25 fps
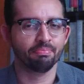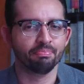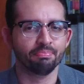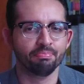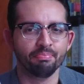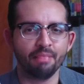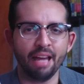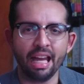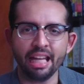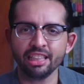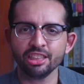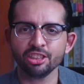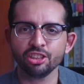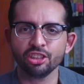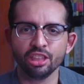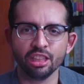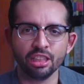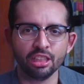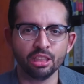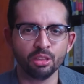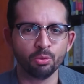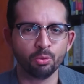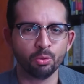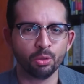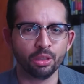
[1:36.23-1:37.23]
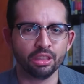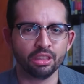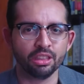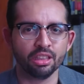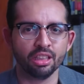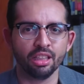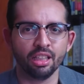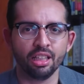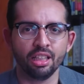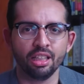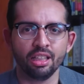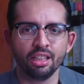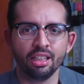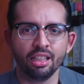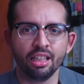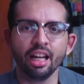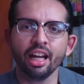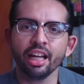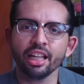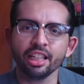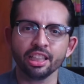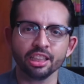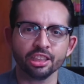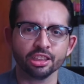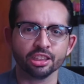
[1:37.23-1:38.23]
Manny's dealing with
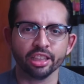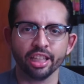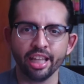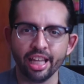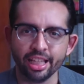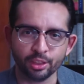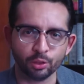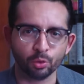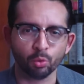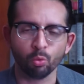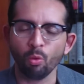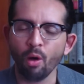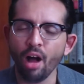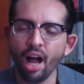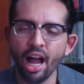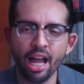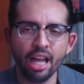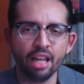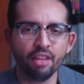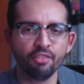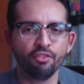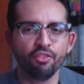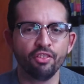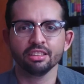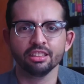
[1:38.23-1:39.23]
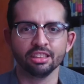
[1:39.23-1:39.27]
his ex-wife,